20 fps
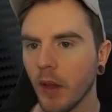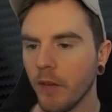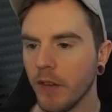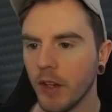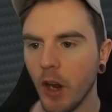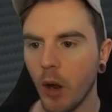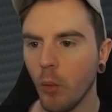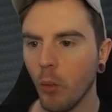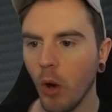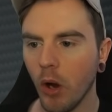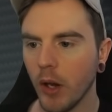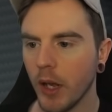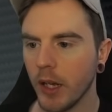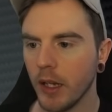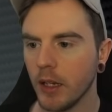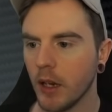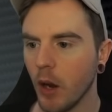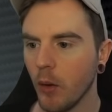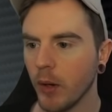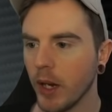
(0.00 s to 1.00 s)
If you don't want
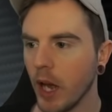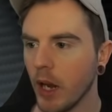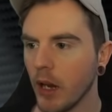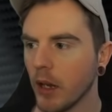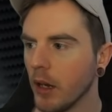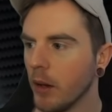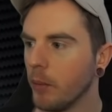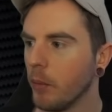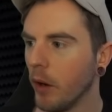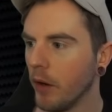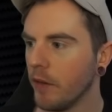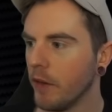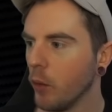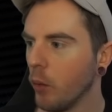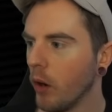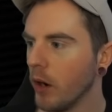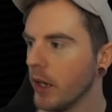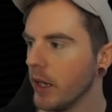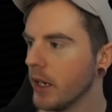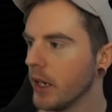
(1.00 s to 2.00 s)
it, you don't get it. But if
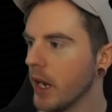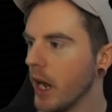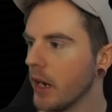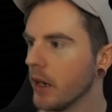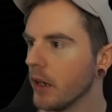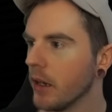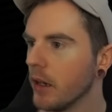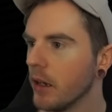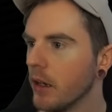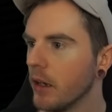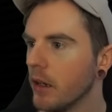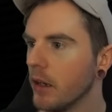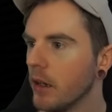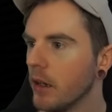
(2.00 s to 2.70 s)
you want it, you get it.